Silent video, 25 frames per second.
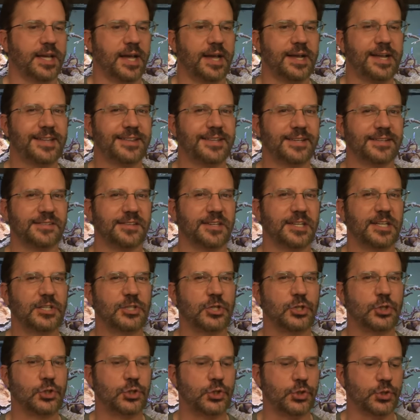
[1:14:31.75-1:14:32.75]
I got things I need to
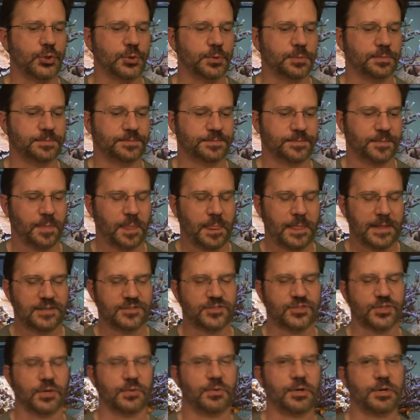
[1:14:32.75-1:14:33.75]
do.
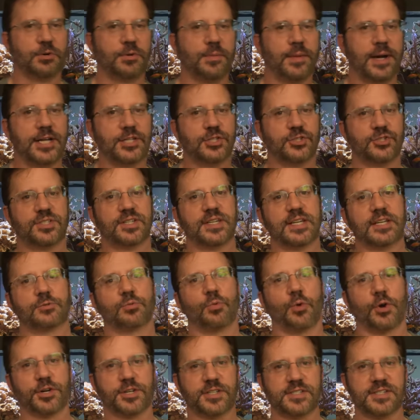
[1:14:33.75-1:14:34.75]
So I want to remind you today's
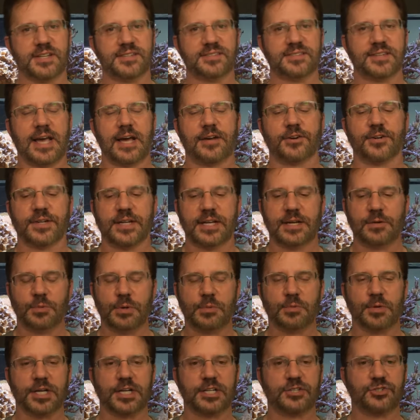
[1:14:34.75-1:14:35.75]
water test Saturday. We
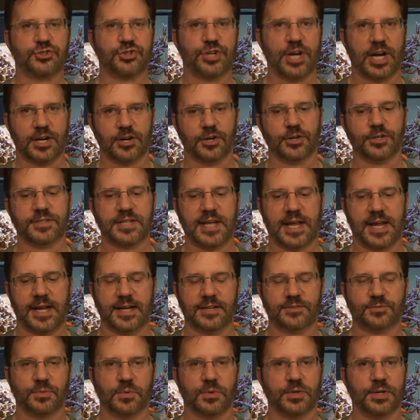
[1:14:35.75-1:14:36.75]
want to check our
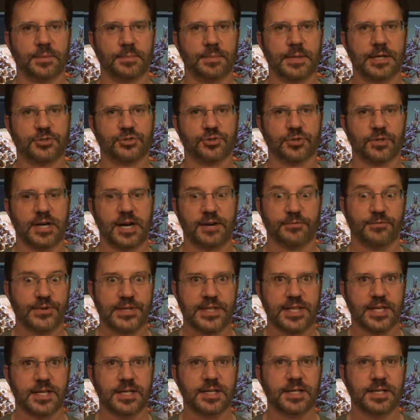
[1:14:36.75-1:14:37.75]
tanks. We want to measure
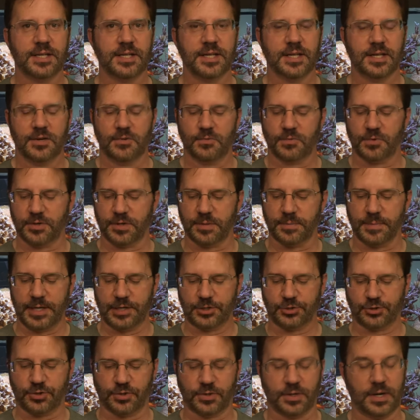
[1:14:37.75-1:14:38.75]
everything. We want to
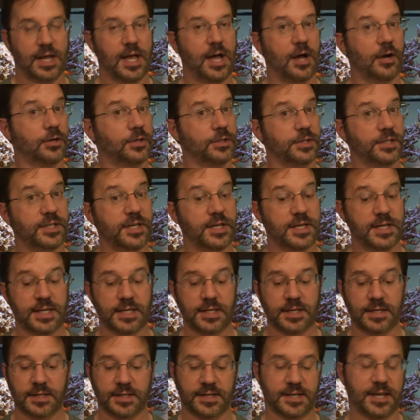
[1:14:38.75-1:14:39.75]
measure
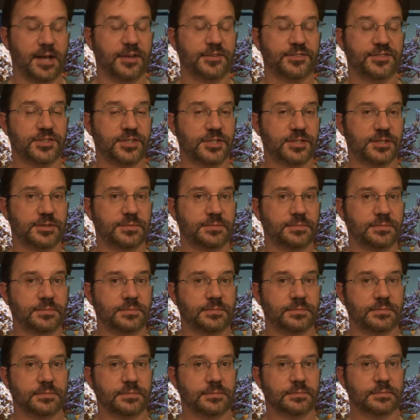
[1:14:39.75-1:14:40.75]
alkalinity, calcium,
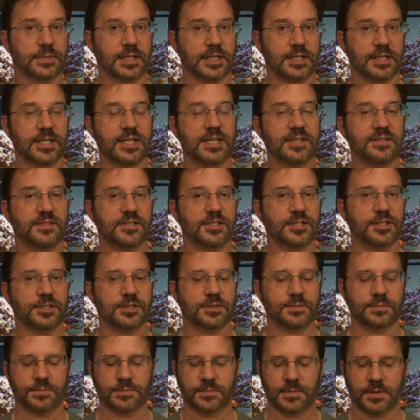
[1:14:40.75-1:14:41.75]

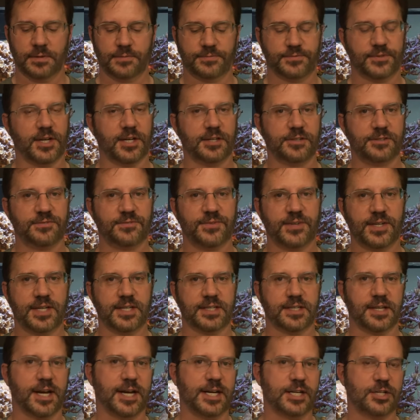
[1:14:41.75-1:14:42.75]
magnesium, phosphate,
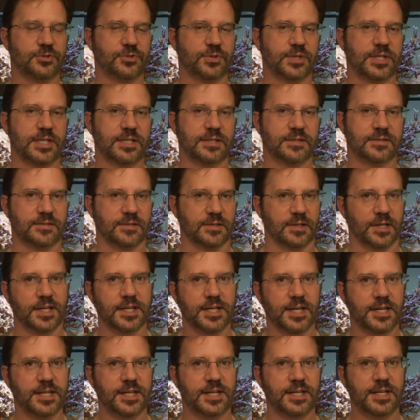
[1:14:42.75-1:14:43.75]
nitrate,
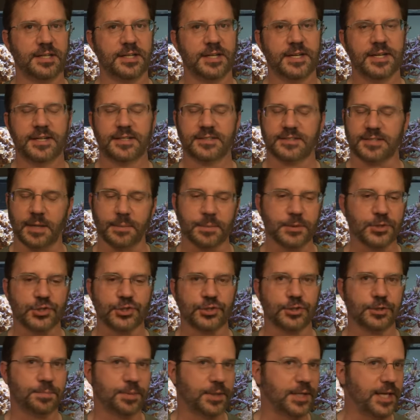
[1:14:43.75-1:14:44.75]
salinity,
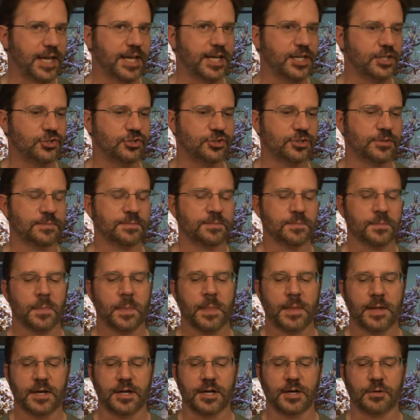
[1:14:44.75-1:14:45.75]
temperature, pH.
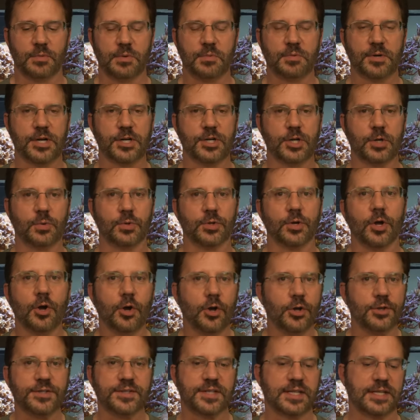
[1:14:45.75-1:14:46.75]
Uh, we want to know what
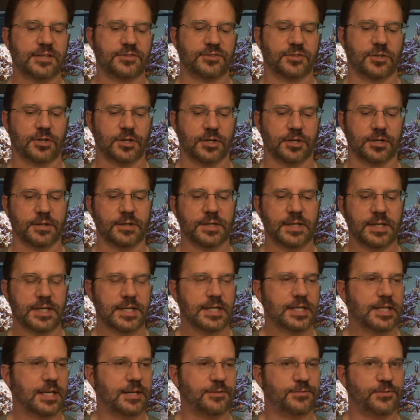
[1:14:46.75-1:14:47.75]
all the things are.
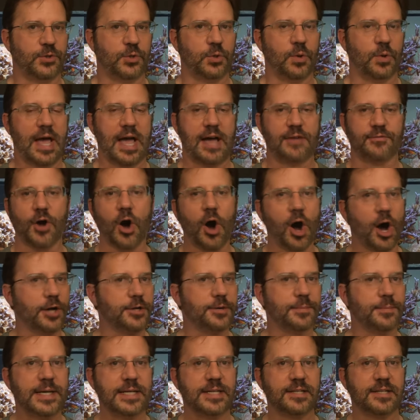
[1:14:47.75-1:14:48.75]
If you have
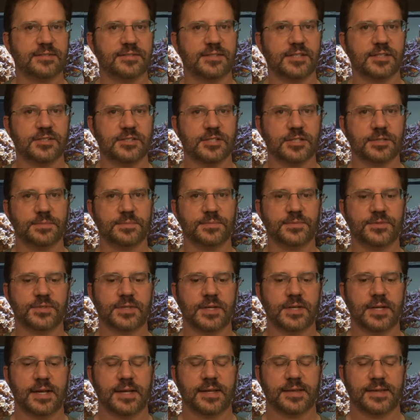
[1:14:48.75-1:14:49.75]
automated systems,
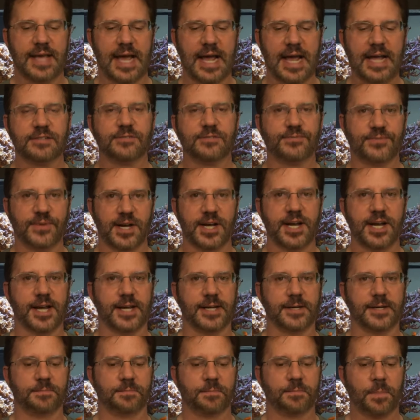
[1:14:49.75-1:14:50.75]
that's
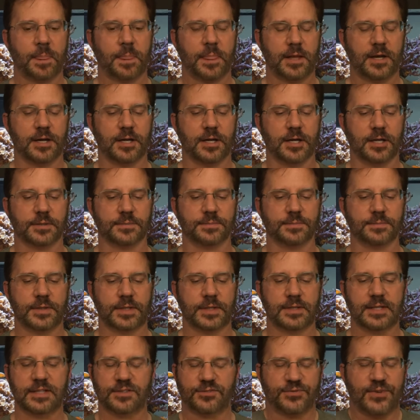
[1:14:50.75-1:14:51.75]
fine. Um,
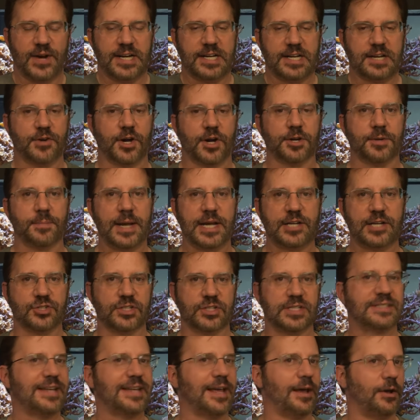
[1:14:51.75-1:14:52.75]
it's fine to have automation
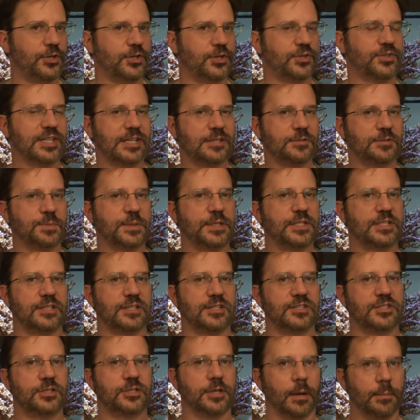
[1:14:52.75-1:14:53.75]
to tell you things, but to
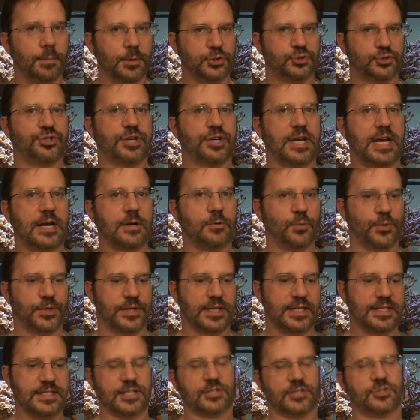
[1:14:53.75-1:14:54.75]
double check with
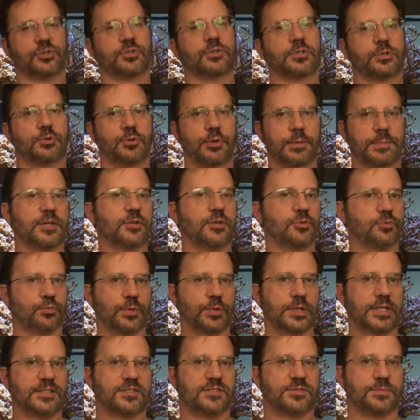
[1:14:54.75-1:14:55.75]
additional equipment is
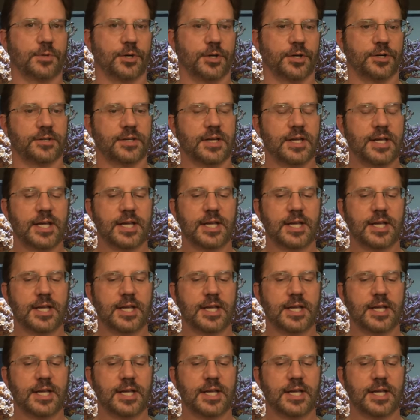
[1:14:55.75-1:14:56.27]
really smart.